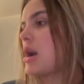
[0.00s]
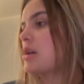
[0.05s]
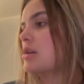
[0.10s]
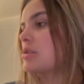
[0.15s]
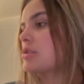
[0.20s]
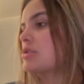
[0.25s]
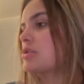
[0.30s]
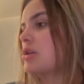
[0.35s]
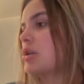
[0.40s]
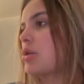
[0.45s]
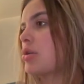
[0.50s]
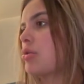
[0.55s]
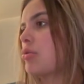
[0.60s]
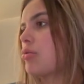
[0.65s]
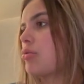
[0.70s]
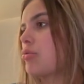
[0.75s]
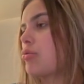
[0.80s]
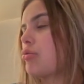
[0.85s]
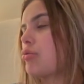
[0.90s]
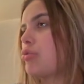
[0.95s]

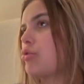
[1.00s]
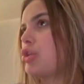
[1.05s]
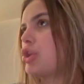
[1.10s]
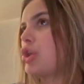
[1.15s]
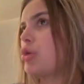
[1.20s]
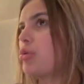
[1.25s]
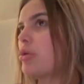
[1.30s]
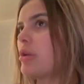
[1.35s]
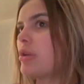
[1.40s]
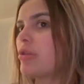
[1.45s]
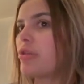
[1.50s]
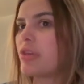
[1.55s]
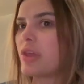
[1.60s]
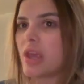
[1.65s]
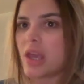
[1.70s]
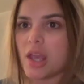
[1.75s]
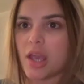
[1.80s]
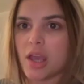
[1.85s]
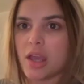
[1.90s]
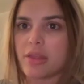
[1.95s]
so you would
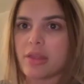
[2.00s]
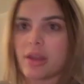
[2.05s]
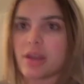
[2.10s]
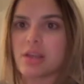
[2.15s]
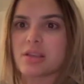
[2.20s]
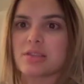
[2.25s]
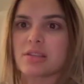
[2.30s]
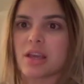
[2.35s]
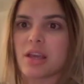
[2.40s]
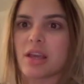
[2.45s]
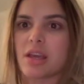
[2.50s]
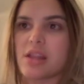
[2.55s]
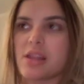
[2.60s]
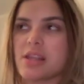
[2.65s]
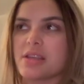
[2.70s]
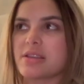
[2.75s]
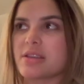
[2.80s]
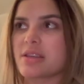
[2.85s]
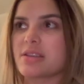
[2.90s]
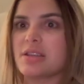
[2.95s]
think that it's like in the
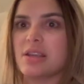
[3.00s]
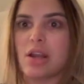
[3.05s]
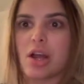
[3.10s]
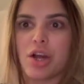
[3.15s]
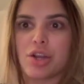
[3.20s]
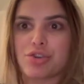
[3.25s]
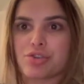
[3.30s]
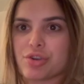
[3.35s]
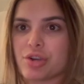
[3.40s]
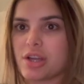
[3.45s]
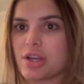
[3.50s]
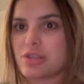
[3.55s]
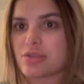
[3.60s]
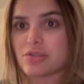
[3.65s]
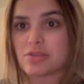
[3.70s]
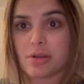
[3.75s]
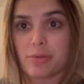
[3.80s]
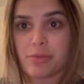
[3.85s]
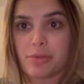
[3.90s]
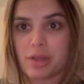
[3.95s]
1600s or
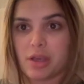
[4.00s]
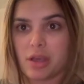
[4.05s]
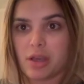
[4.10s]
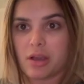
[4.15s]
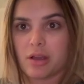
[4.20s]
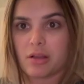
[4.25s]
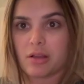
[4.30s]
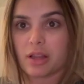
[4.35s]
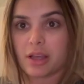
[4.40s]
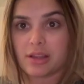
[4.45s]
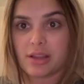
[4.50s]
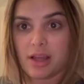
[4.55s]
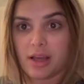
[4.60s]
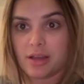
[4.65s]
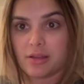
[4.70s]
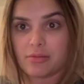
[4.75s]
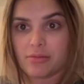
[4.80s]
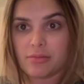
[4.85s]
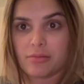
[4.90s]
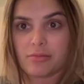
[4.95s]
something like
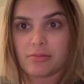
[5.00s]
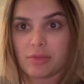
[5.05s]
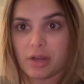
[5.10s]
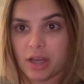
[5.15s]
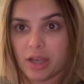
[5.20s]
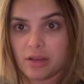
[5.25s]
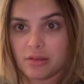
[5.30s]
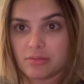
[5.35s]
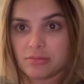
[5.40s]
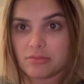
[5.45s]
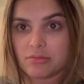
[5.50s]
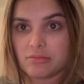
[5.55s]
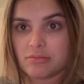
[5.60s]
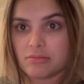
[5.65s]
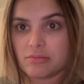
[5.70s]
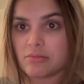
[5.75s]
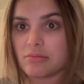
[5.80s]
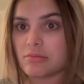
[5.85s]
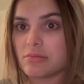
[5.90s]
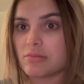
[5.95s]
that, right?
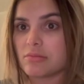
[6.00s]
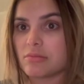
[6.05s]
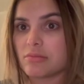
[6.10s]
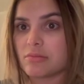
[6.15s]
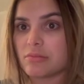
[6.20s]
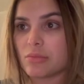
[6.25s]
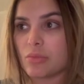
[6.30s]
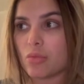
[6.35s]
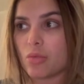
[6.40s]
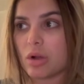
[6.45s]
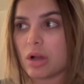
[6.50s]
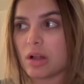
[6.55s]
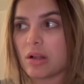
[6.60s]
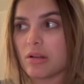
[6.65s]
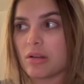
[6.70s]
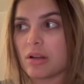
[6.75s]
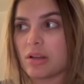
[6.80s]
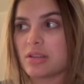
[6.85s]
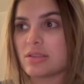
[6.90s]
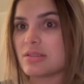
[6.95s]

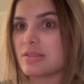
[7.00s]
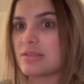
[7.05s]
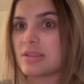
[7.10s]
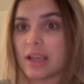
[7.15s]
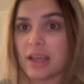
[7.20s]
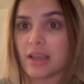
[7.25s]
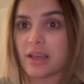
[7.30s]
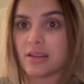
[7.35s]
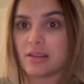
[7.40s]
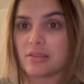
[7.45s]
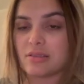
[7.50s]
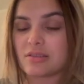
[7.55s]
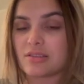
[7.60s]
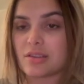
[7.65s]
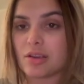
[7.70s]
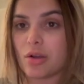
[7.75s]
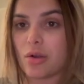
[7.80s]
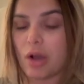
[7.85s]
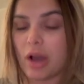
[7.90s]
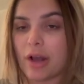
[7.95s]
Well, it doesn't say it,
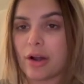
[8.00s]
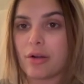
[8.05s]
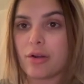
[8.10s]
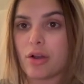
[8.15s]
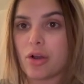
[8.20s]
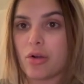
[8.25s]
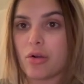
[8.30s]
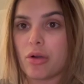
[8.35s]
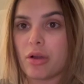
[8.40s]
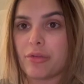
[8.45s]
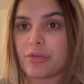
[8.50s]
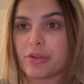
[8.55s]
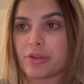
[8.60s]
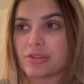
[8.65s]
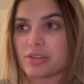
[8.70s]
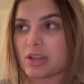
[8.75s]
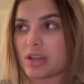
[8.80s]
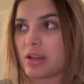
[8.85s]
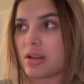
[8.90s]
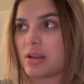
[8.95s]
so I don't know if
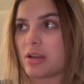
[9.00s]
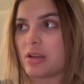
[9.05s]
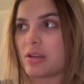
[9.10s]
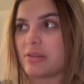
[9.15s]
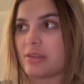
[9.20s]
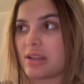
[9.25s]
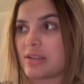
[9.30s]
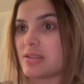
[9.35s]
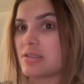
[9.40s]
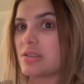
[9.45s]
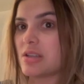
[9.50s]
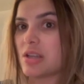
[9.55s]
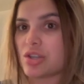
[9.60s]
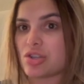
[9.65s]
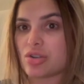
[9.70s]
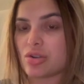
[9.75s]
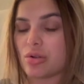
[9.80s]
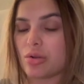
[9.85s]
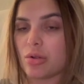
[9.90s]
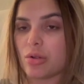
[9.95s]
there's like, if that's
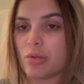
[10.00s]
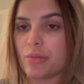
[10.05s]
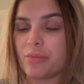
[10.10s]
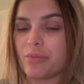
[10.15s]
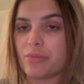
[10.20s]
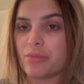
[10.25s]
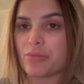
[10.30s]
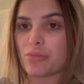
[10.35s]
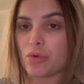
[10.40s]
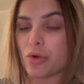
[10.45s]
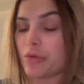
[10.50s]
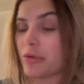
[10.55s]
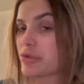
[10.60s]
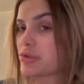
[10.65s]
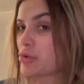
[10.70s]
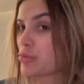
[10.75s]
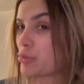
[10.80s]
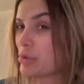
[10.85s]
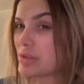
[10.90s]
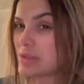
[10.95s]
intentional or if there's
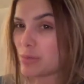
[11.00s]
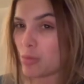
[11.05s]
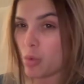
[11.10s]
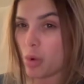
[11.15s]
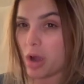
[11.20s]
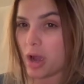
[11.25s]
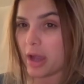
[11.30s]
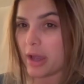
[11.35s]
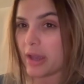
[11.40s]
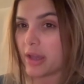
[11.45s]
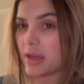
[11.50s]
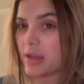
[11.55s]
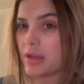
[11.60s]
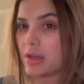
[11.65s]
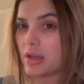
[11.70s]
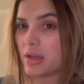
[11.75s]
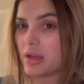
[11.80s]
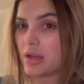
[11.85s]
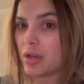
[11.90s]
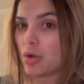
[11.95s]
a reason why
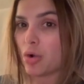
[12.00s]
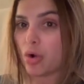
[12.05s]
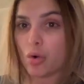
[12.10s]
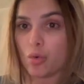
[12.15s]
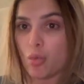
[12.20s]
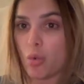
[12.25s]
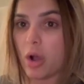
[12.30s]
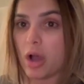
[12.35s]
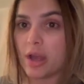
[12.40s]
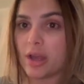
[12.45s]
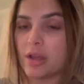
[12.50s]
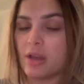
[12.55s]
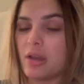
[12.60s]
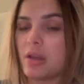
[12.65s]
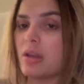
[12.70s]
or what,